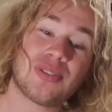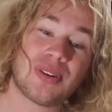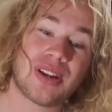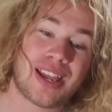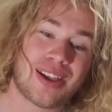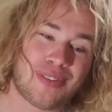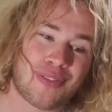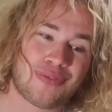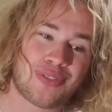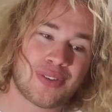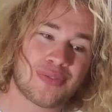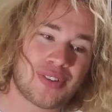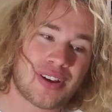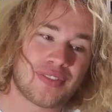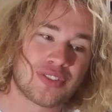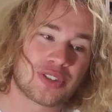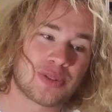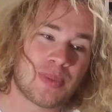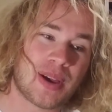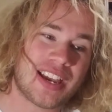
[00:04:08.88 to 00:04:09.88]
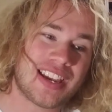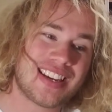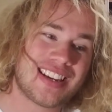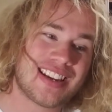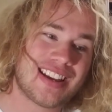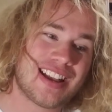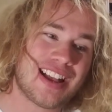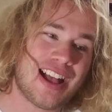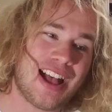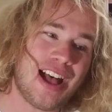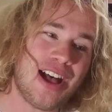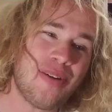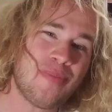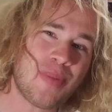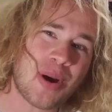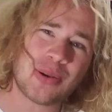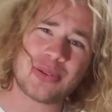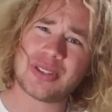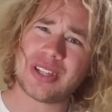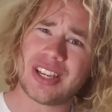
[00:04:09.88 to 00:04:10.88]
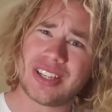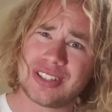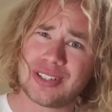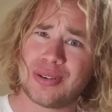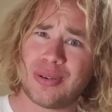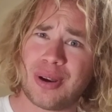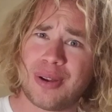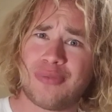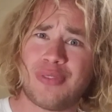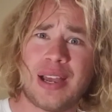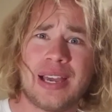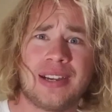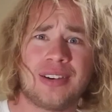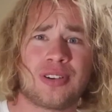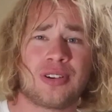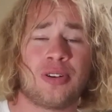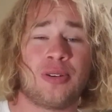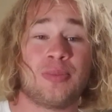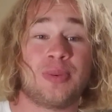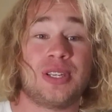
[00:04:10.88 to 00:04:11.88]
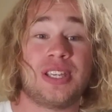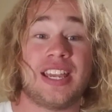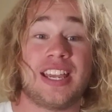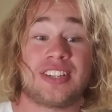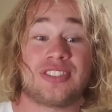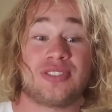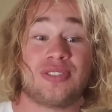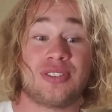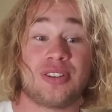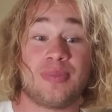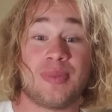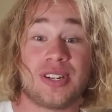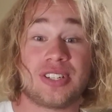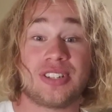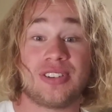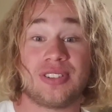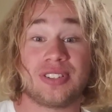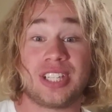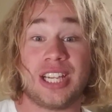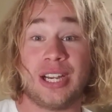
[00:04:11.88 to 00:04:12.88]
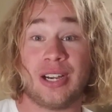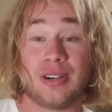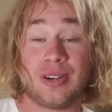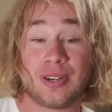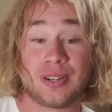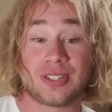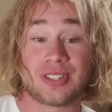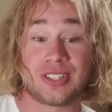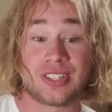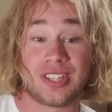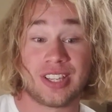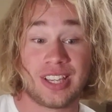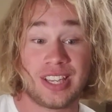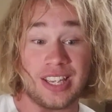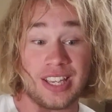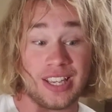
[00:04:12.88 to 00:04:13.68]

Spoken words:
to have a 5th level smite, most things you're going to fight are going to be extra dimensional terrors.